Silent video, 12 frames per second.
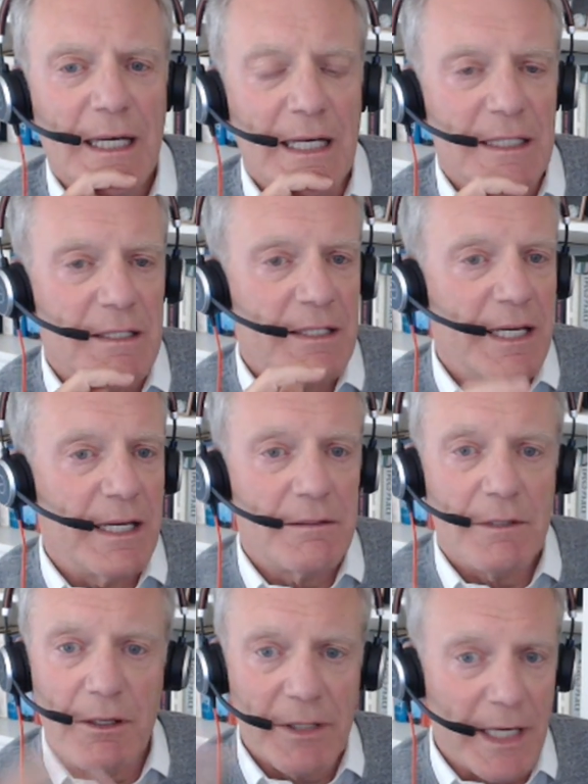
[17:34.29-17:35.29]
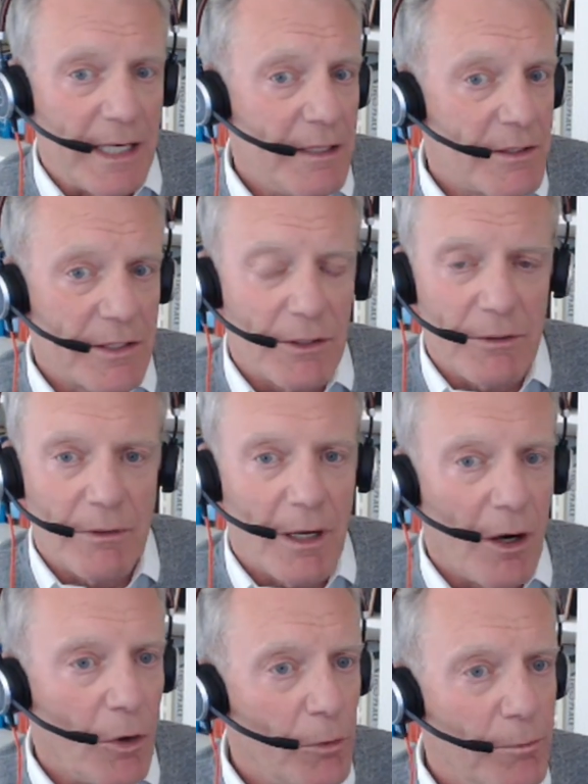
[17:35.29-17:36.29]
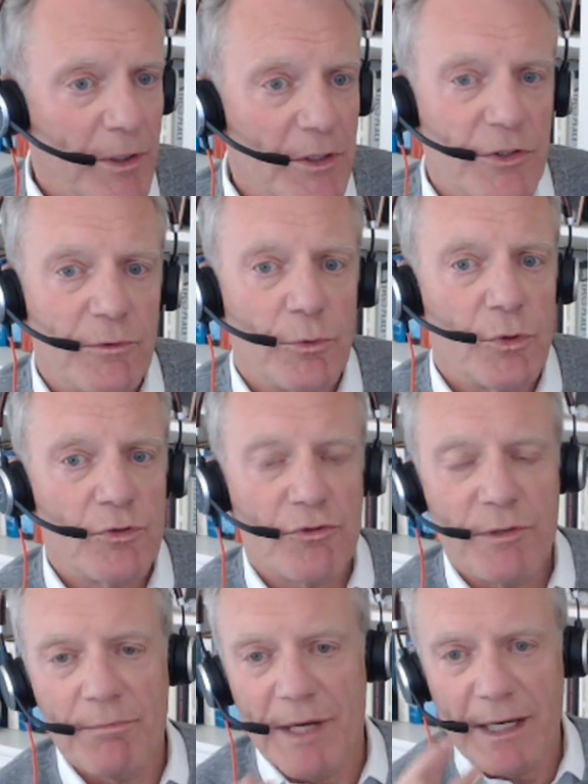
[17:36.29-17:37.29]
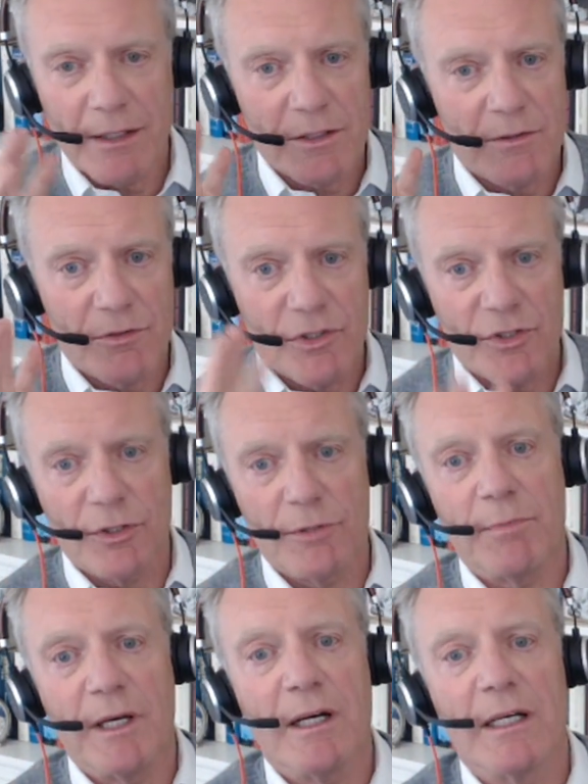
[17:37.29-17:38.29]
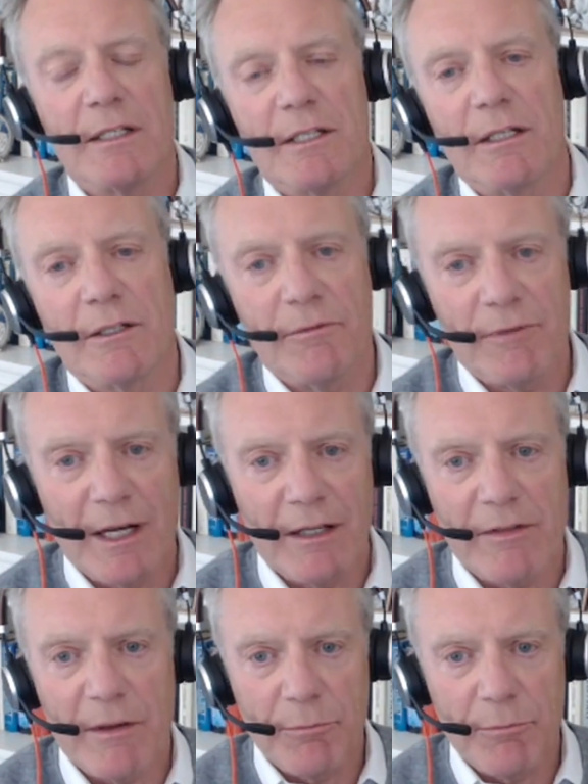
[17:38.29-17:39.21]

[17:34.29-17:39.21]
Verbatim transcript: and said, okay, so a whole bunch of Wall Street banks have stood behind Silicon Valley.